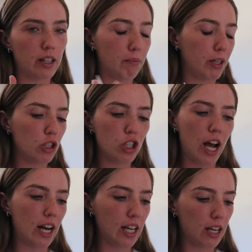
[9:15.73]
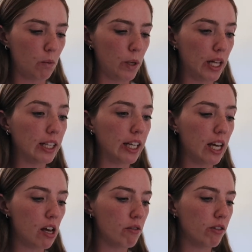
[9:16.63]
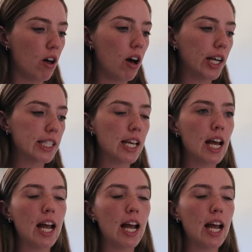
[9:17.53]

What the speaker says: like my chatty weekly vlogs.